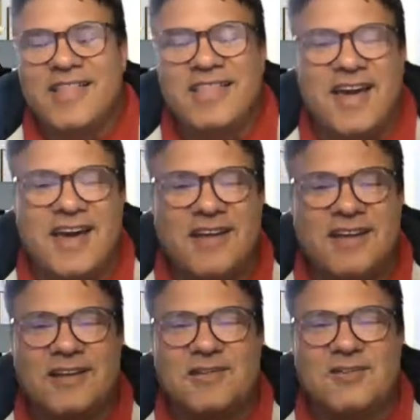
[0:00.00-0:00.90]
that
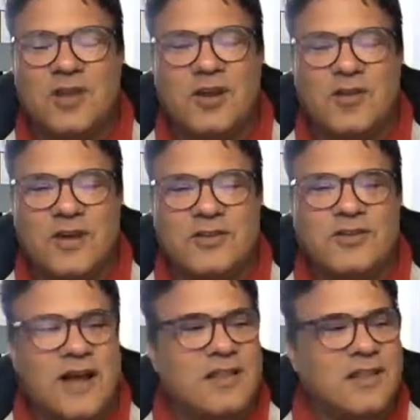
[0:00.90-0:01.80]
it's you know it's
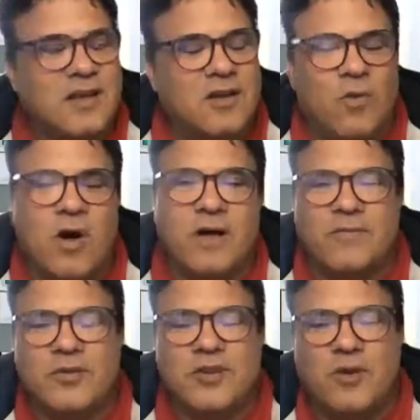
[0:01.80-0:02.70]
not like well i'm
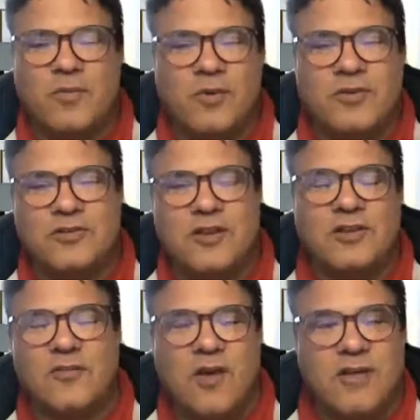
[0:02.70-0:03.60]
just going to put this
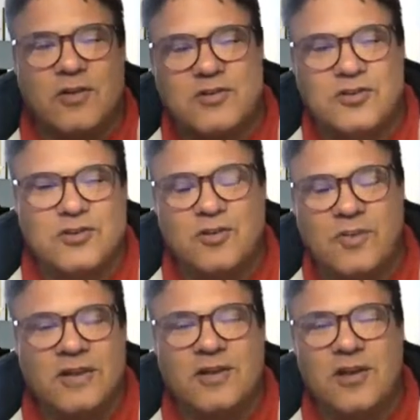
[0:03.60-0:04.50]
antivirus system
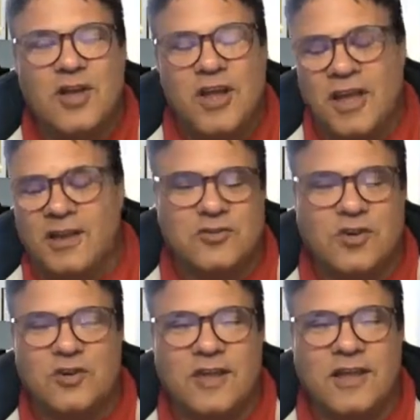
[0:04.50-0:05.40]
in and it's
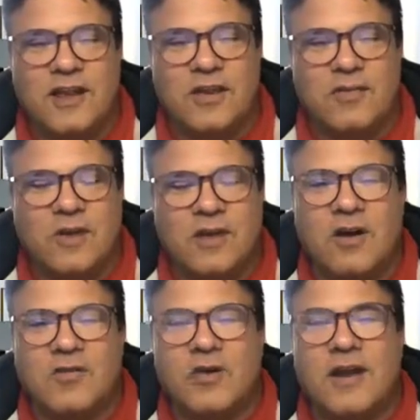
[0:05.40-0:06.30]
going to take care of it
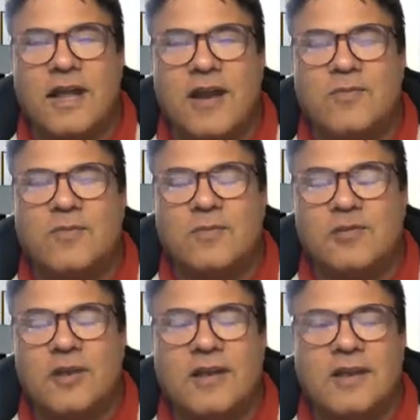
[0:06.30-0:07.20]
no you got to have a
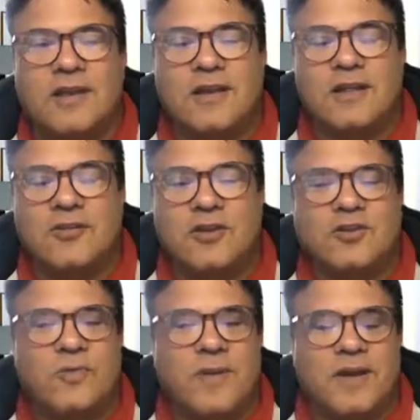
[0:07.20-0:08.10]
machine that can
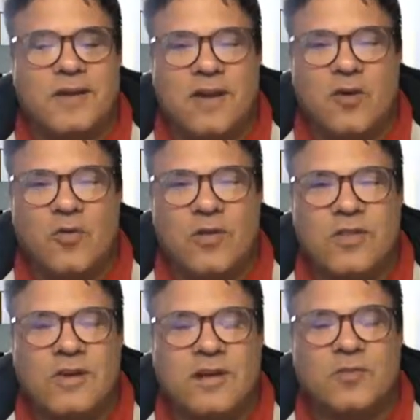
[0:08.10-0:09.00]
anticipate where
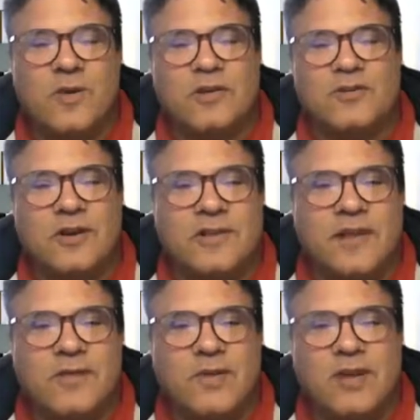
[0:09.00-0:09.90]
the next break's going to
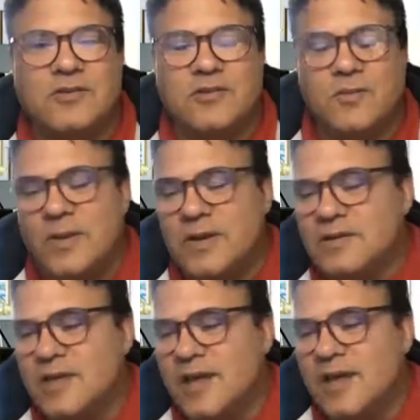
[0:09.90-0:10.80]
take place
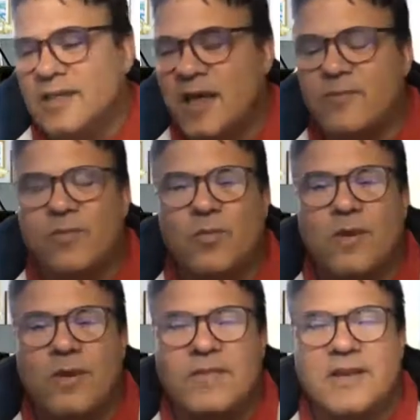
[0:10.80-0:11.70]
because that
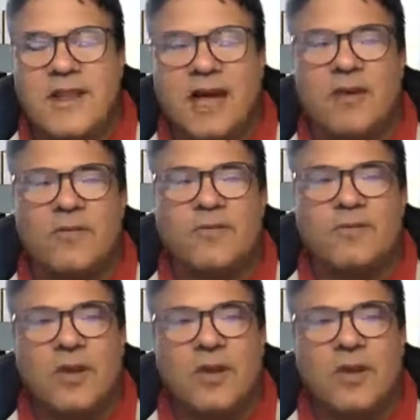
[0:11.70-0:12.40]
i mean now